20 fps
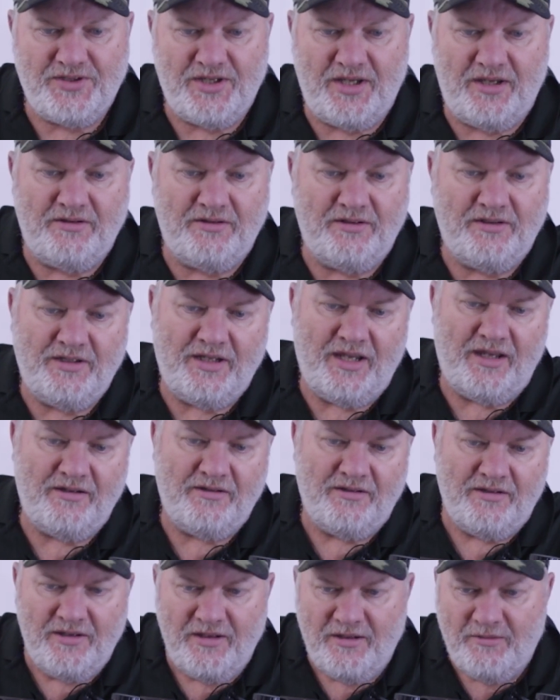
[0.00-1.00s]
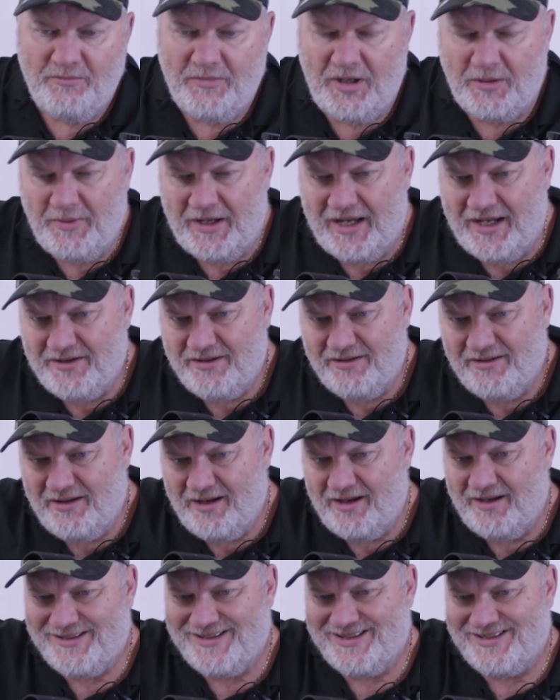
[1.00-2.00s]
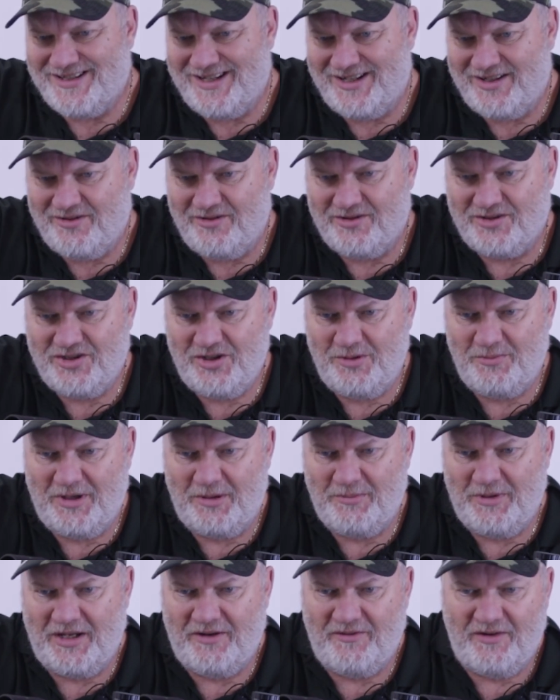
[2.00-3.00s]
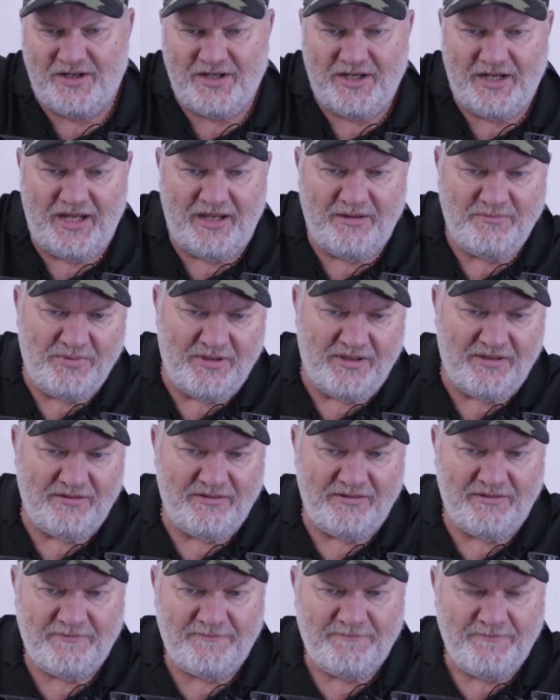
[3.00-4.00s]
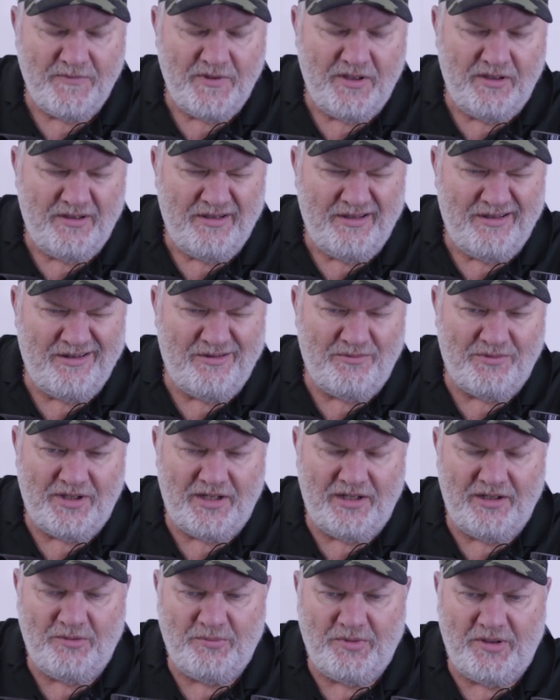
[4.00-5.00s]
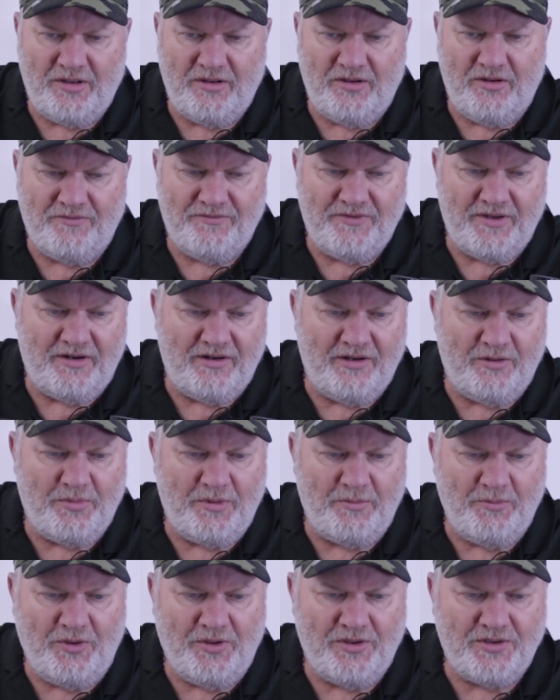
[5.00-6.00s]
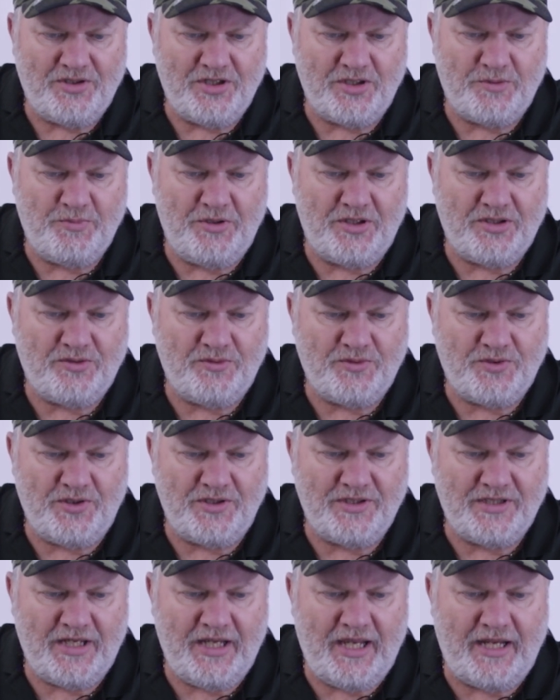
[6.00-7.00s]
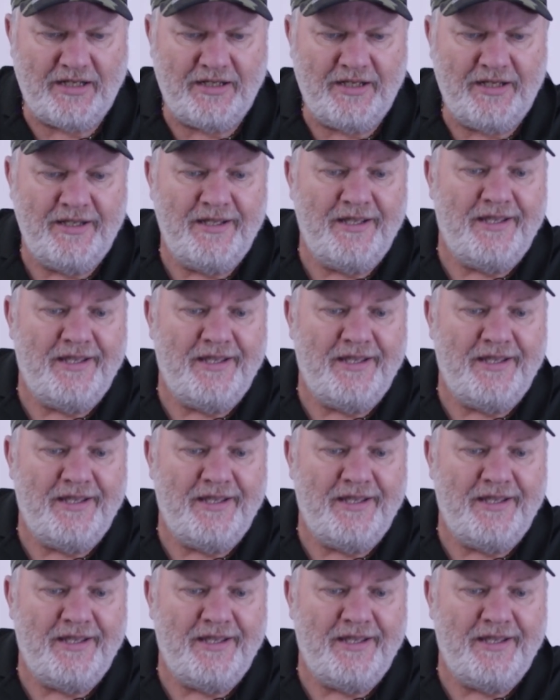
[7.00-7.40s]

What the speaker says: So yeah, my bad. As I said, I've got 2mm under there, but I want it a little bit off there, a little bit more. Just personal choice again.